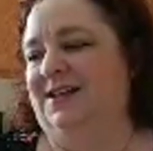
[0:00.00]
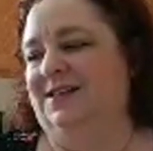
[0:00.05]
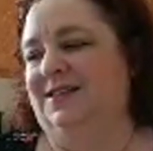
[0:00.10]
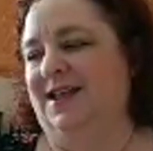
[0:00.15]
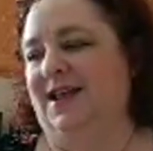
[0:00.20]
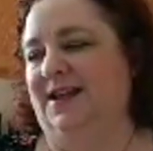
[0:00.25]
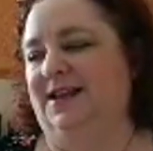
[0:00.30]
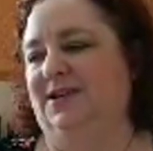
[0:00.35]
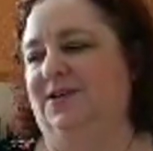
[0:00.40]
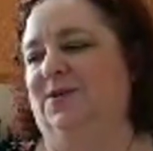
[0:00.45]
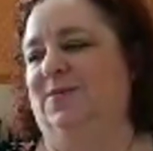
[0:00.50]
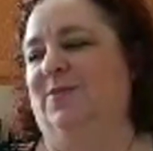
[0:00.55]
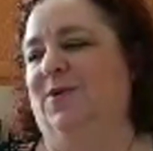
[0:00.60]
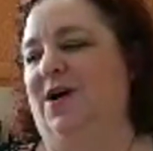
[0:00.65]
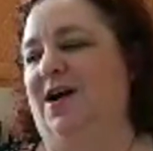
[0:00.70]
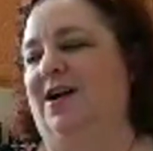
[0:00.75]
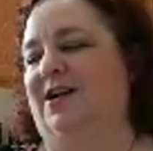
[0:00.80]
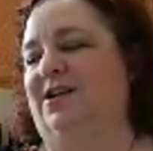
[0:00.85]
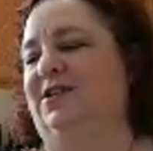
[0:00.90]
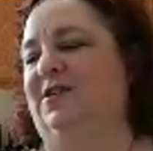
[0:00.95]
Thank you,
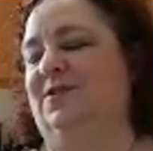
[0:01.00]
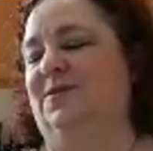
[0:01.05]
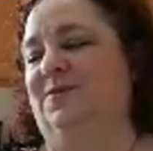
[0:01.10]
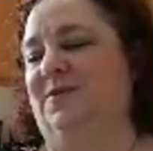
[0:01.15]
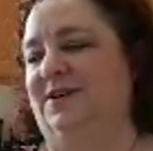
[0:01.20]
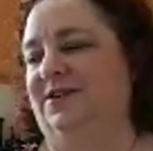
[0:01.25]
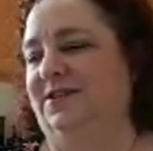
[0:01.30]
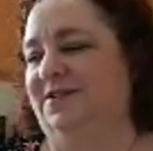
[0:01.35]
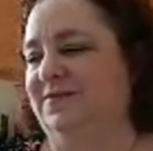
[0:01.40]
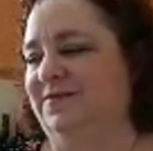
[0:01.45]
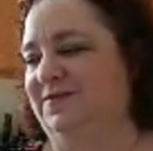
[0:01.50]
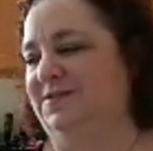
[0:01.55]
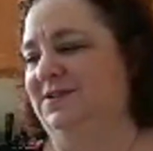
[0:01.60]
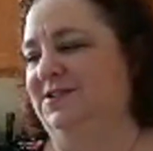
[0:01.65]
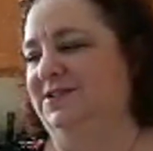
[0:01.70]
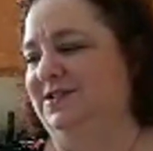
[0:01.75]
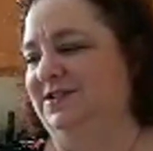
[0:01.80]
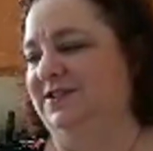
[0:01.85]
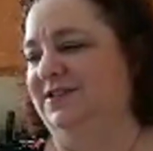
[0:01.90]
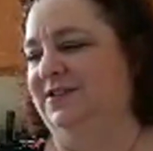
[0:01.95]
Mark. You're wonderful
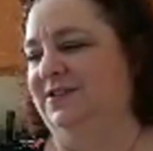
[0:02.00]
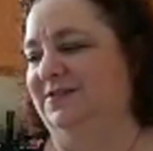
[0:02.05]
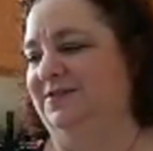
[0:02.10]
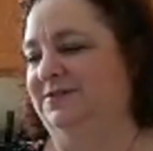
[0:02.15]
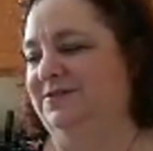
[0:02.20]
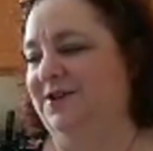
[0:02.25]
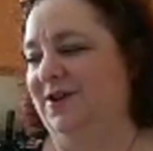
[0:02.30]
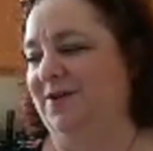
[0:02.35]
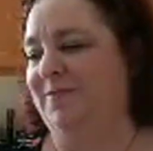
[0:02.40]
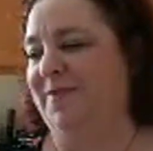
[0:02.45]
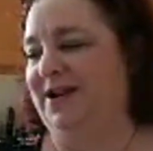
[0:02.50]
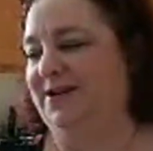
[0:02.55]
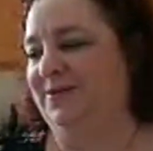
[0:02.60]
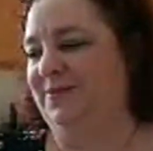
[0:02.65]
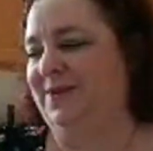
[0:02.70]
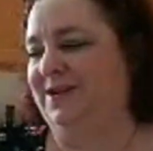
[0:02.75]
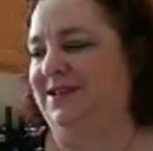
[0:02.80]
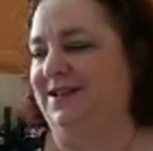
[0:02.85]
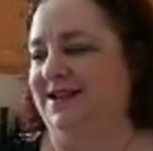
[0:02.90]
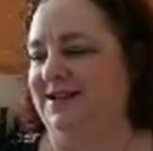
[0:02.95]
too, no matter
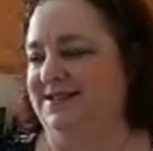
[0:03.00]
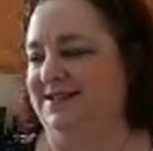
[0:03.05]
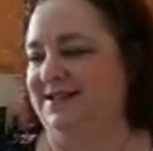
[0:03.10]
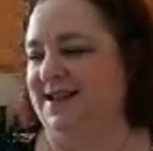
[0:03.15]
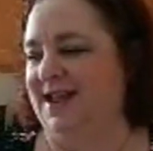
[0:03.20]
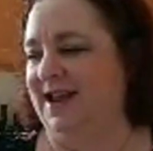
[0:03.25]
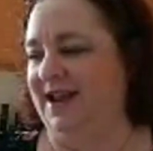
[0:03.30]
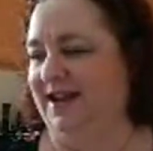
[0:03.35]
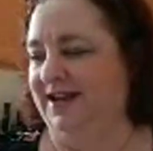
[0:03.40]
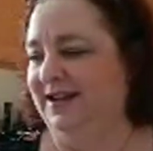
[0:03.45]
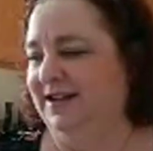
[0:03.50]
what they say.